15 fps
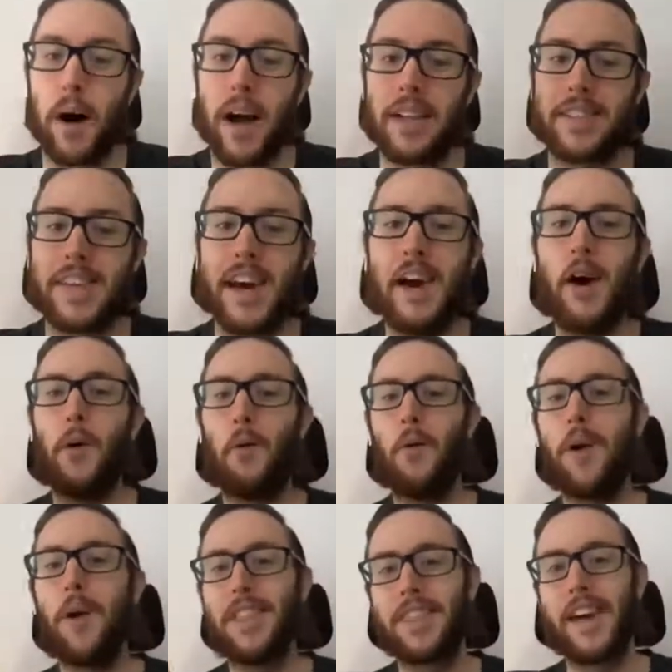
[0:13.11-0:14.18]
But
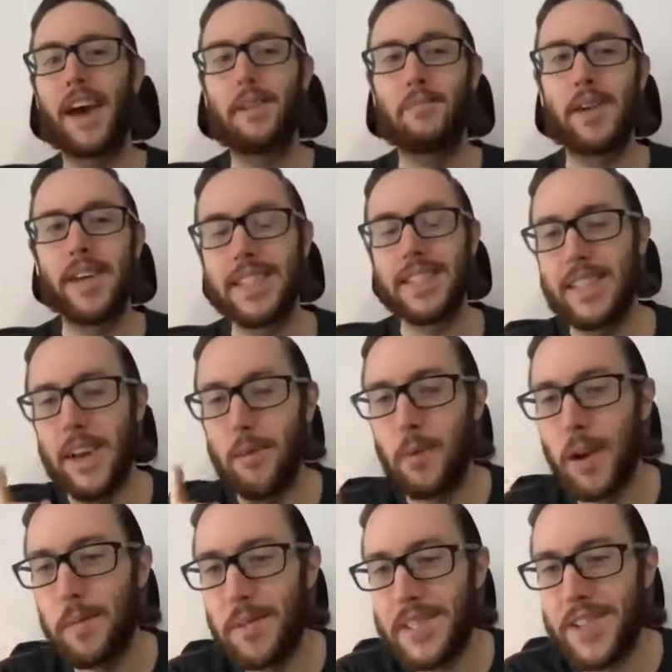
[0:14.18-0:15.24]
with that being said,
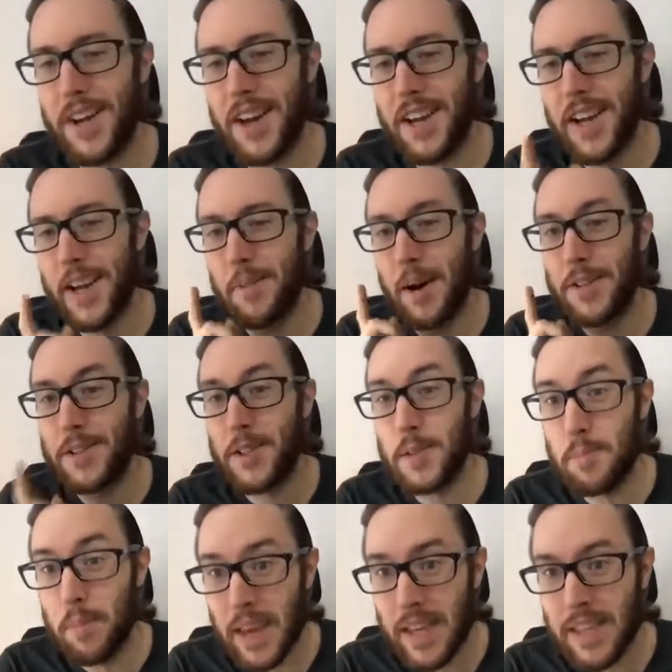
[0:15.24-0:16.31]
we're going to be talking about
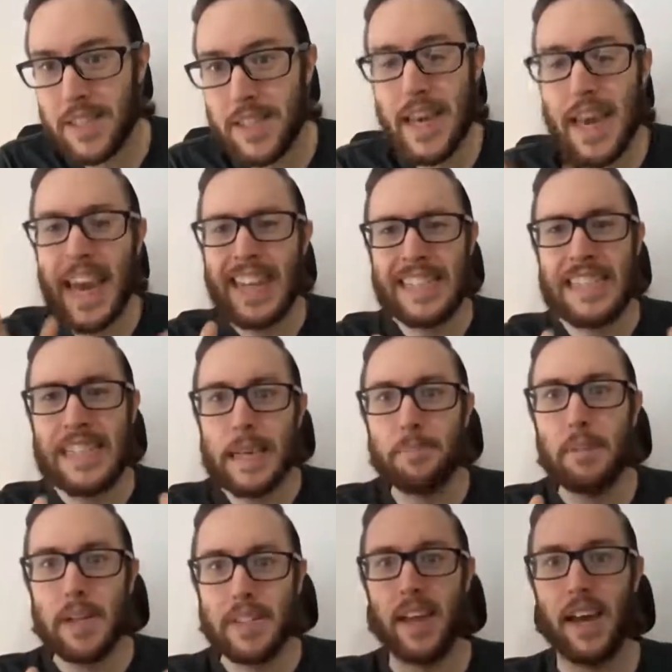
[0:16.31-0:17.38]
space and
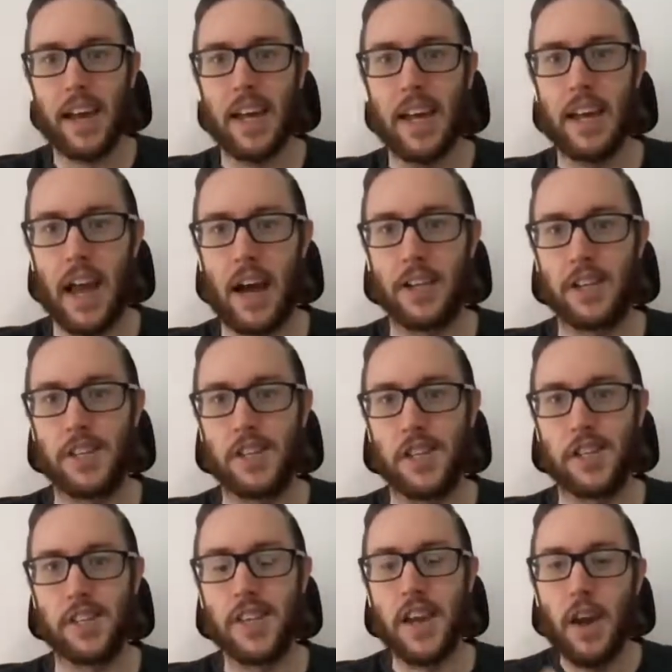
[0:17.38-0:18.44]
deep
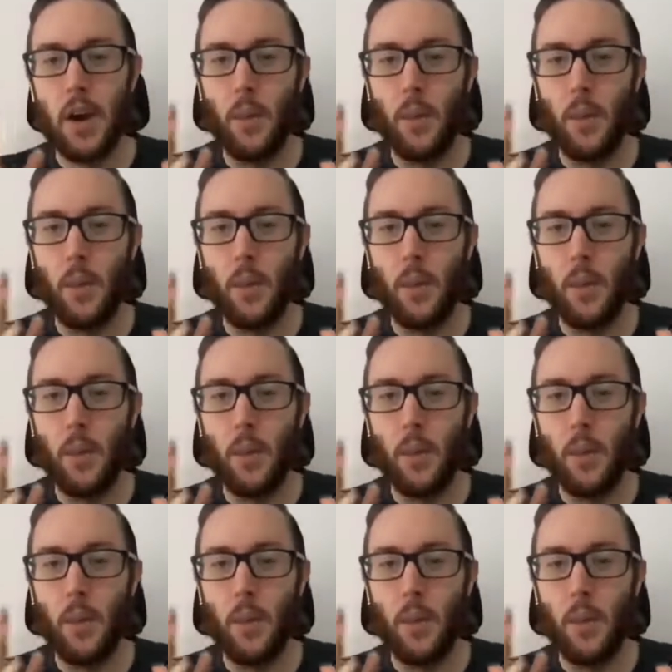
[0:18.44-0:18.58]
technologies.